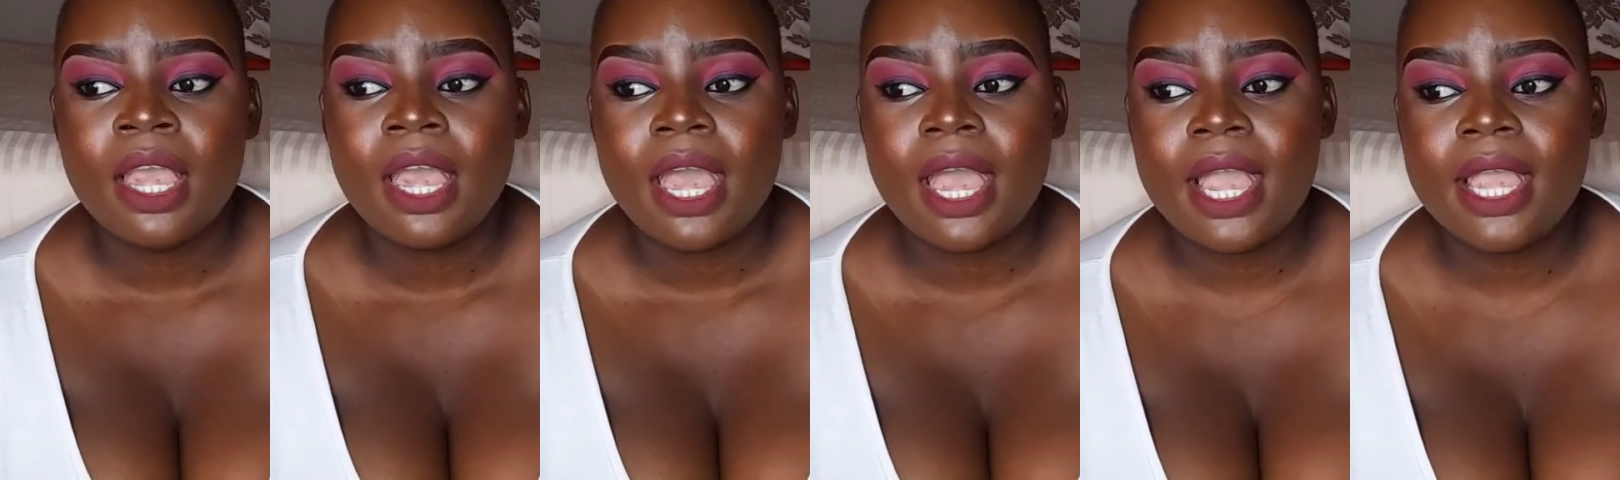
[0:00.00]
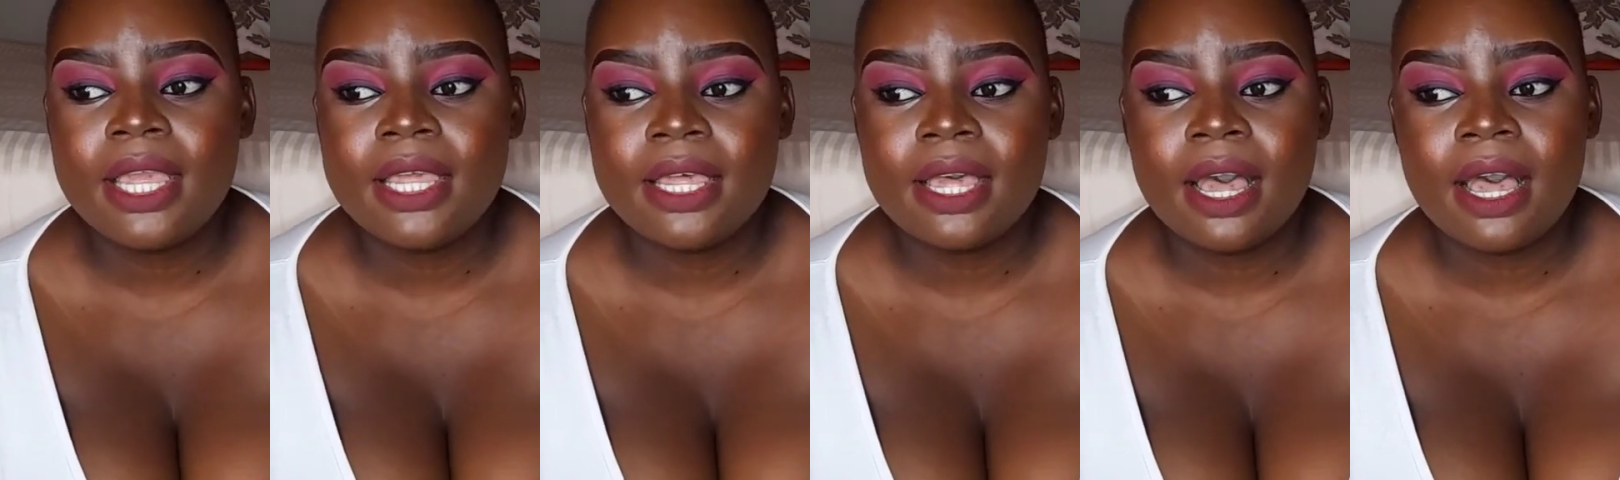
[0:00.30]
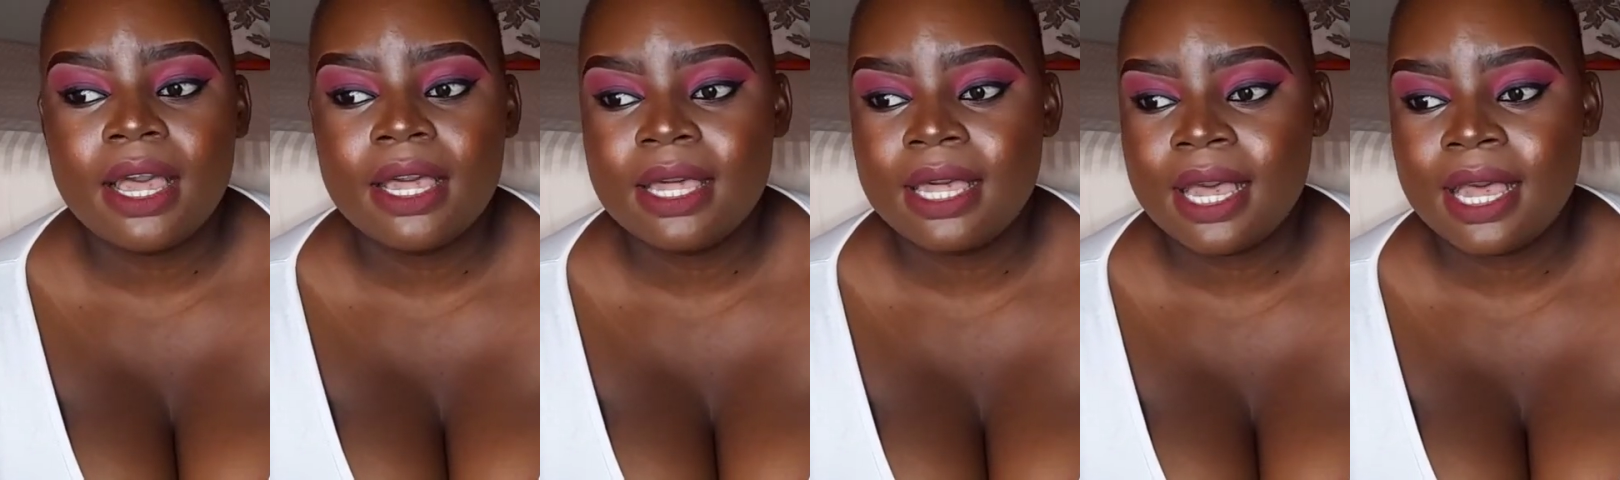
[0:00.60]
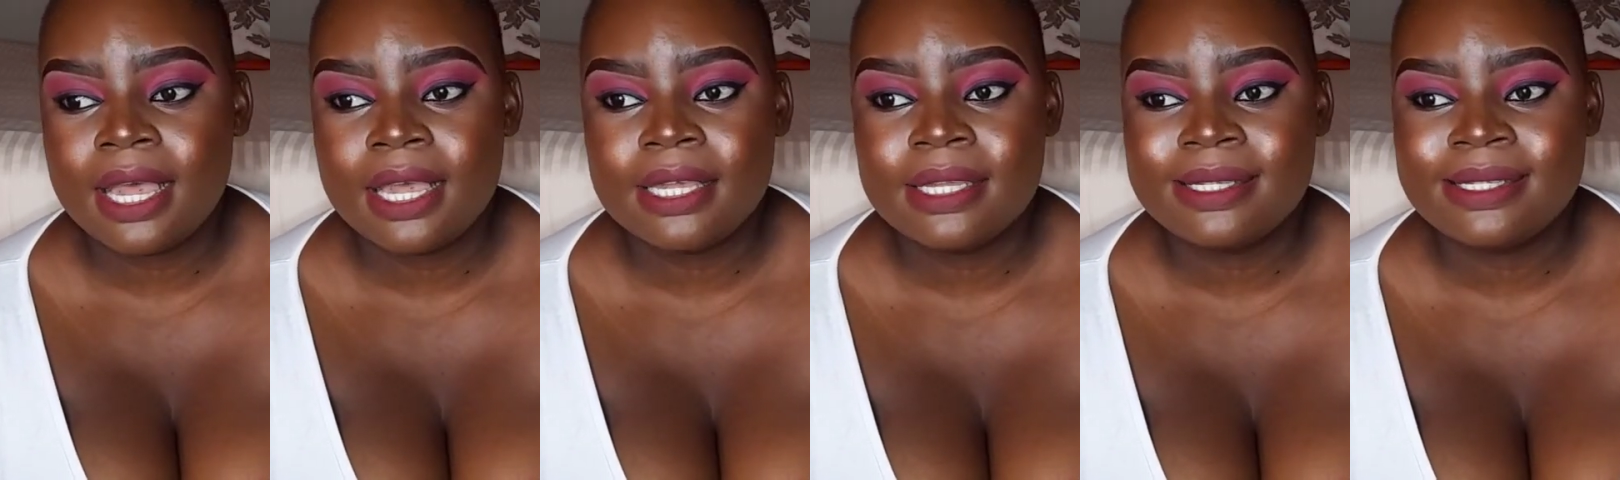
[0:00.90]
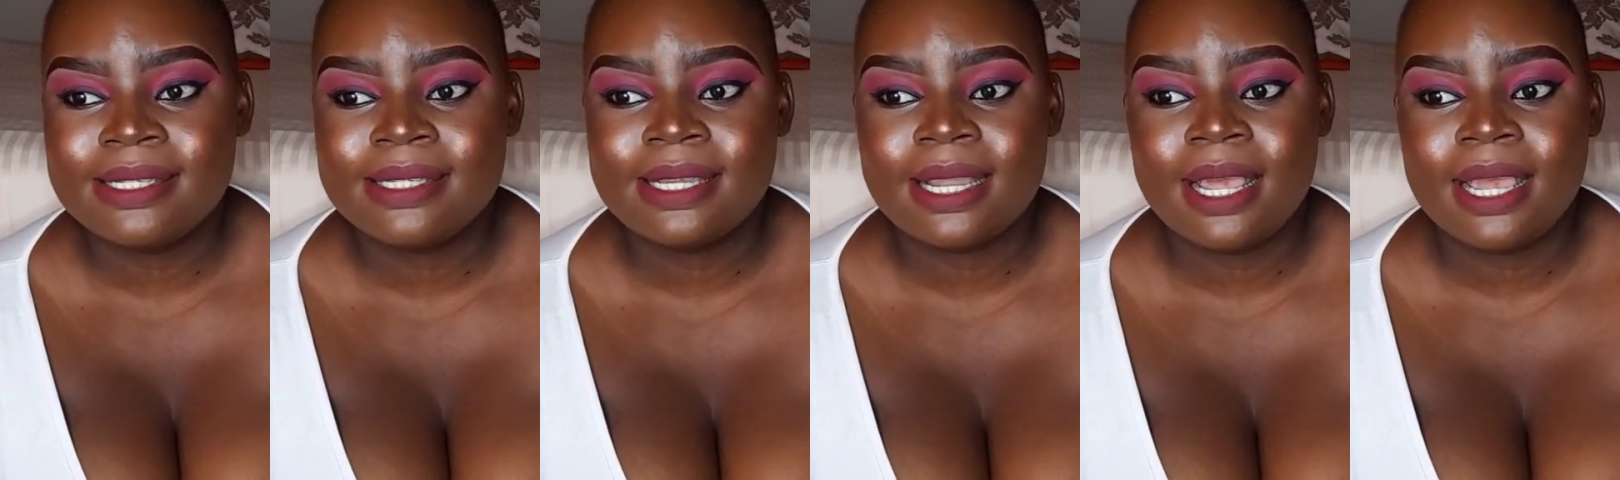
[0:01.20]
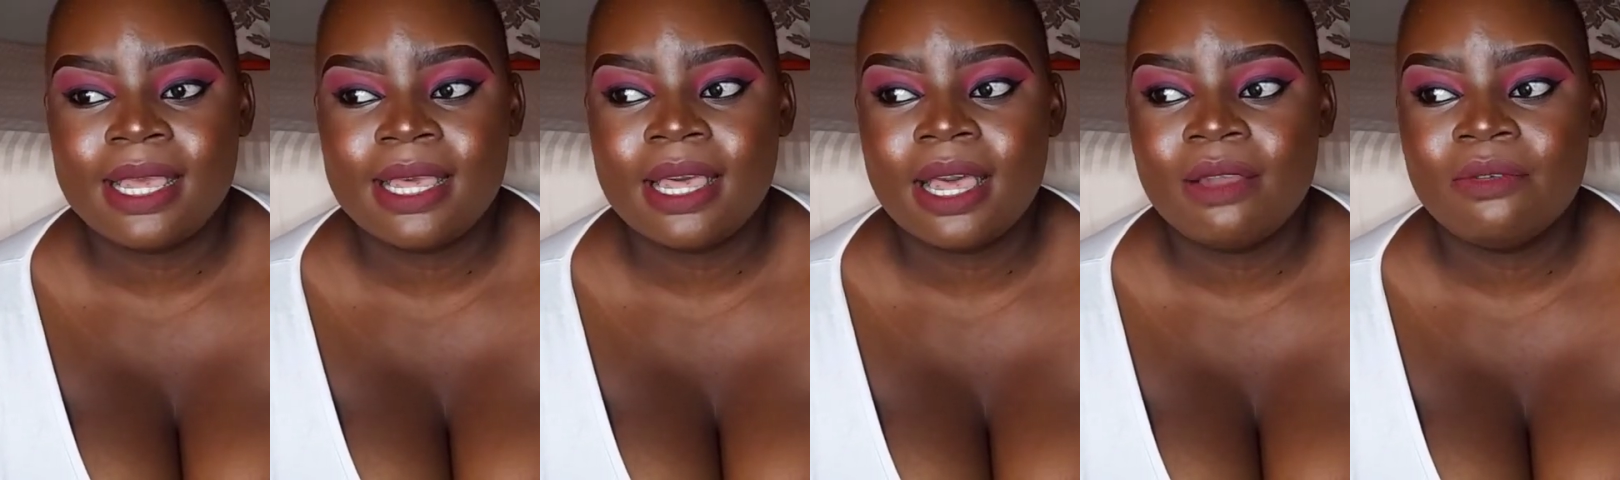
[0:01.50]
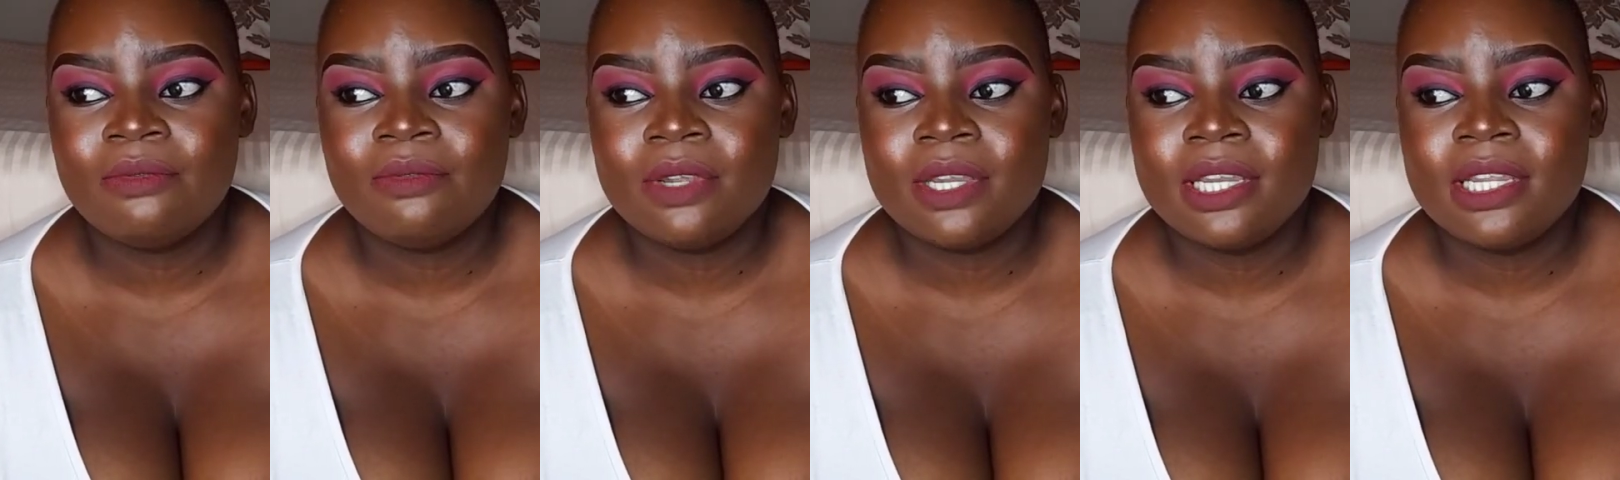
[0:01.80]
And yeah, guys, like, I
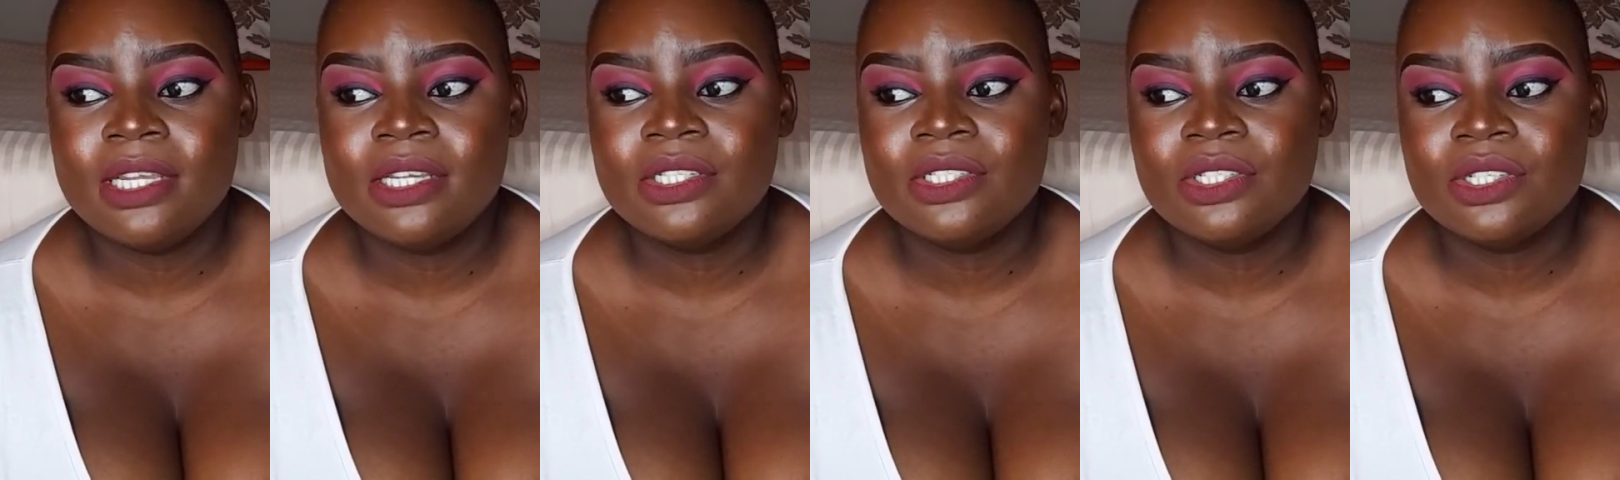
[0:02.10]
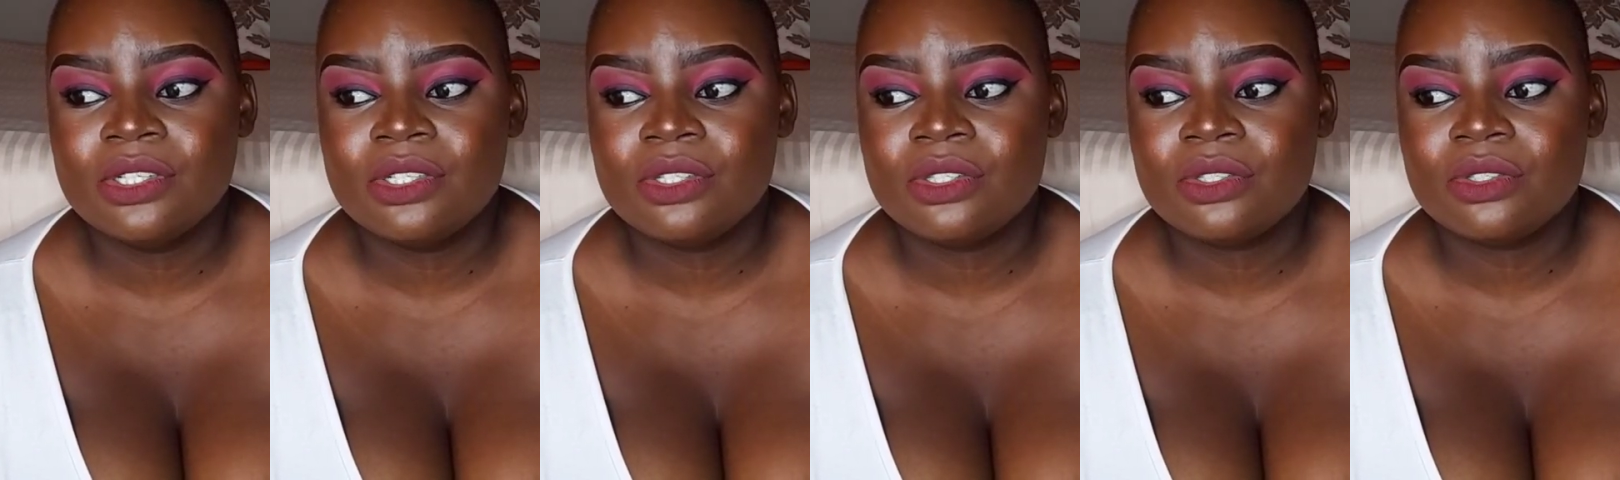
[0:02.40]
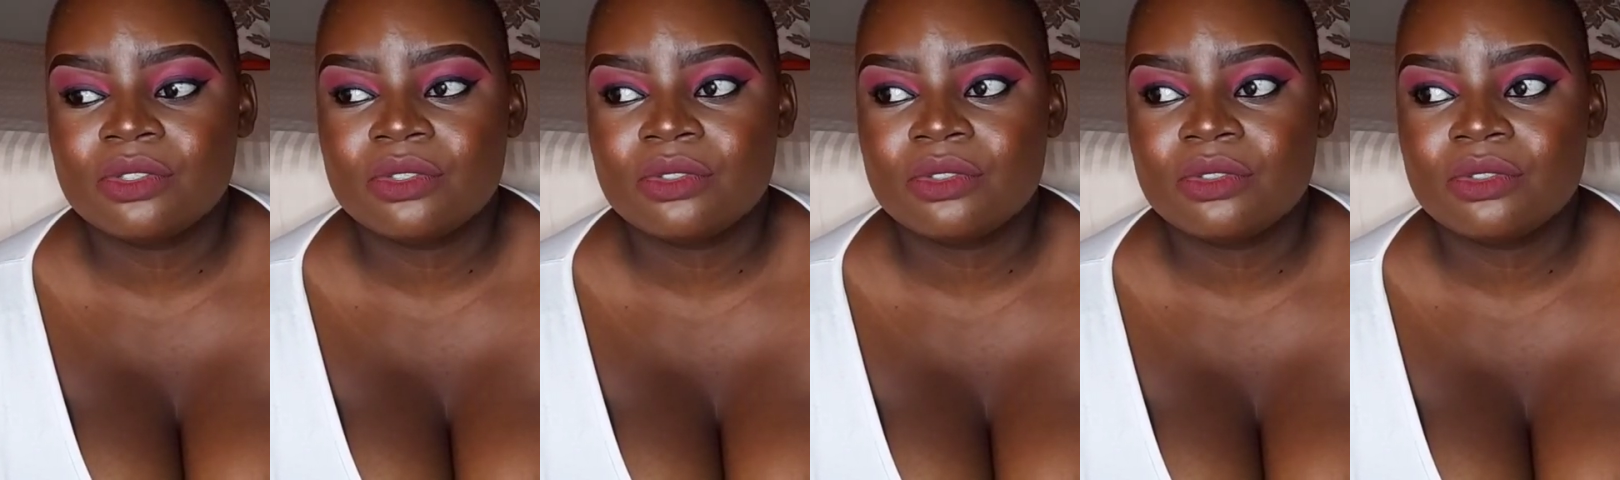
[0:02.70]
really just